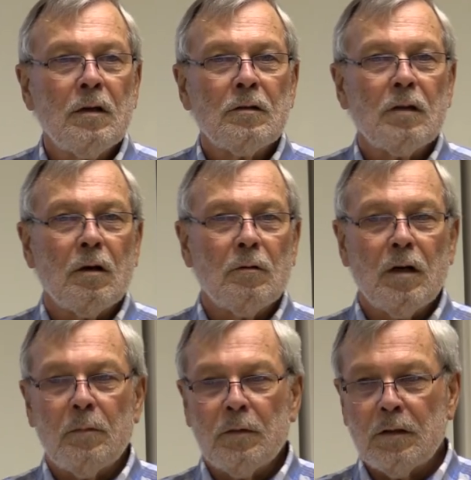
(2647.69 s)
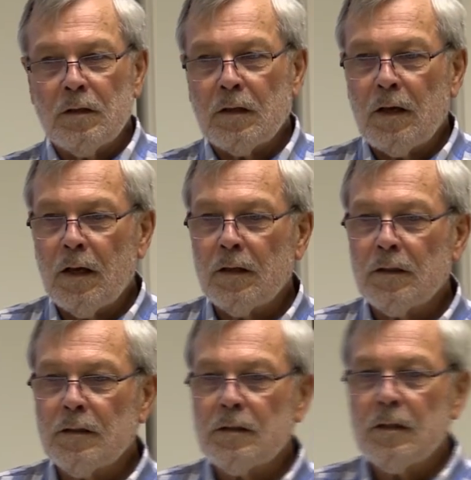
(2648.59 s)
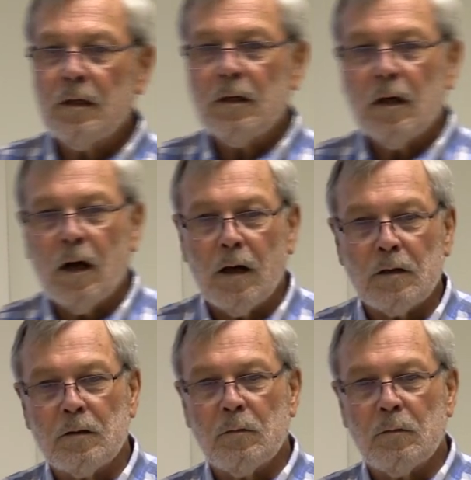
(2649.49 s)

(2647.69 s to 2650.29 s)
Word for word: So they went up into the canyons, uh,